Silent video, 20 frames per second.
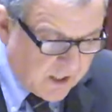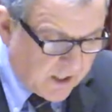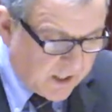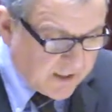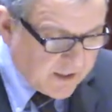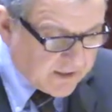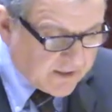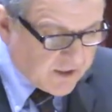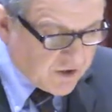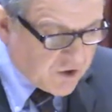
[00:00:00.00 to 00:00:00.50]

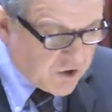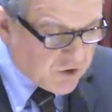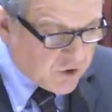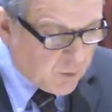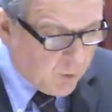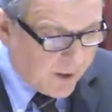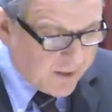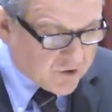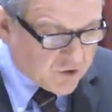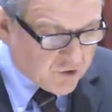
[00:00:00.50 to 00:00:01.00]
In addition
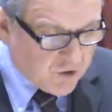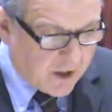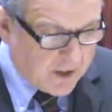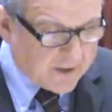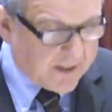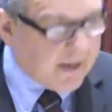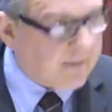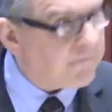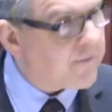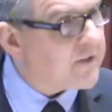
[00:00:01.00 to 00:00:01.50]
to our
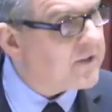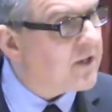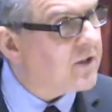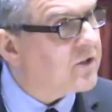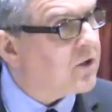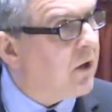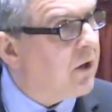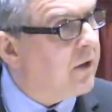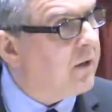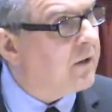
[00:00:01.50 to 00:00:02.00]
strong
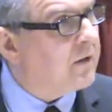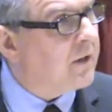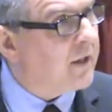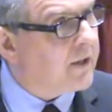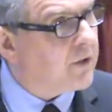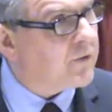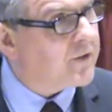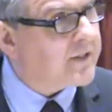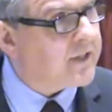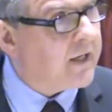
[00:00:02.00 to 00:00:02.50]
emphasis on
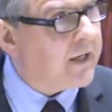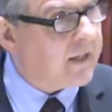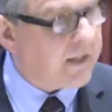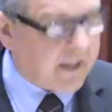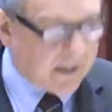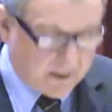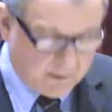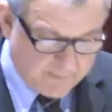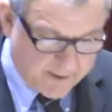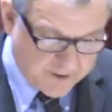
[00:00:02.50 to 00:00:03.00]
literacy in
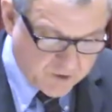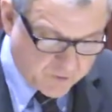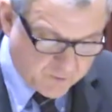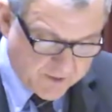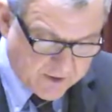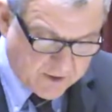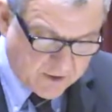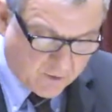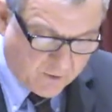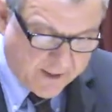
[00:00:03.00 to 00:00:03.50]
the
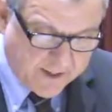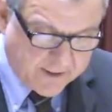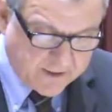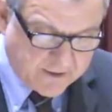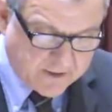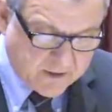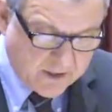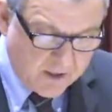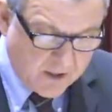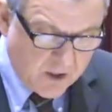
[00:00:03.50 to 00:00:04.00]
elementary
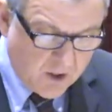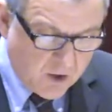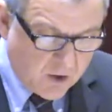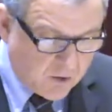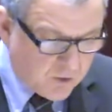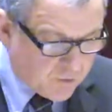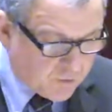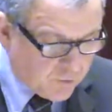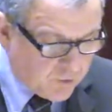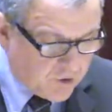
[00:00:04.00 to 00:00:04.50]
grades,
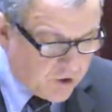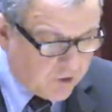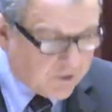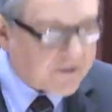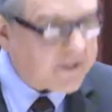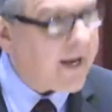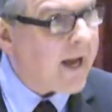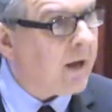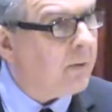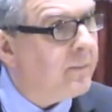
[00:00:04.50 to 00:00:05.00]
through your
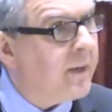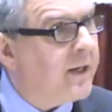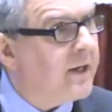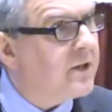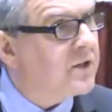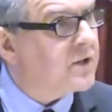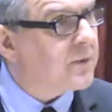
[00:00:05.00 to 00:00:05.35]
town meeting